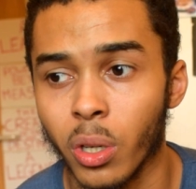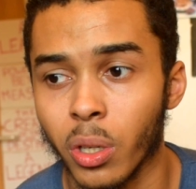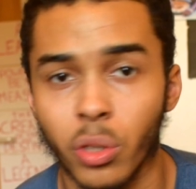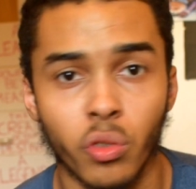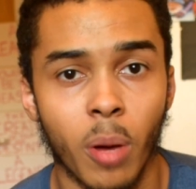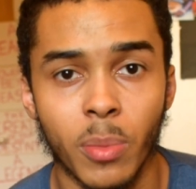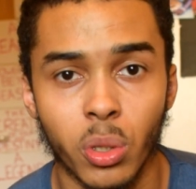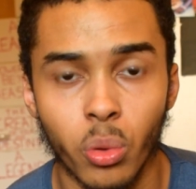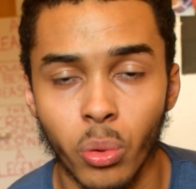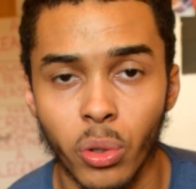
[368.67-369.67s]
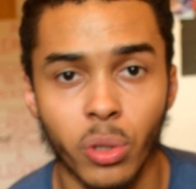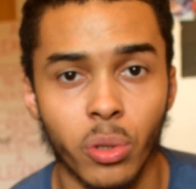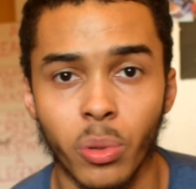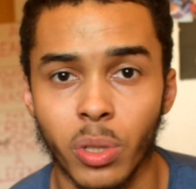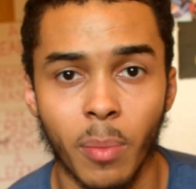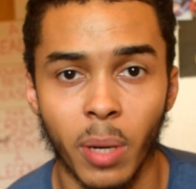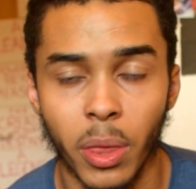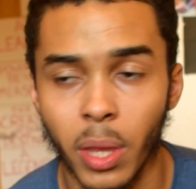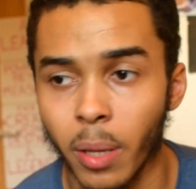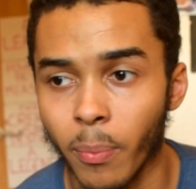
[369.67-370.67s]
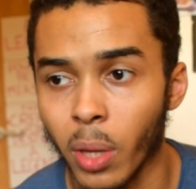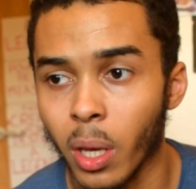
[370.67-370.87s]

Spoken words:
you know, drama school, you could do a similar thing.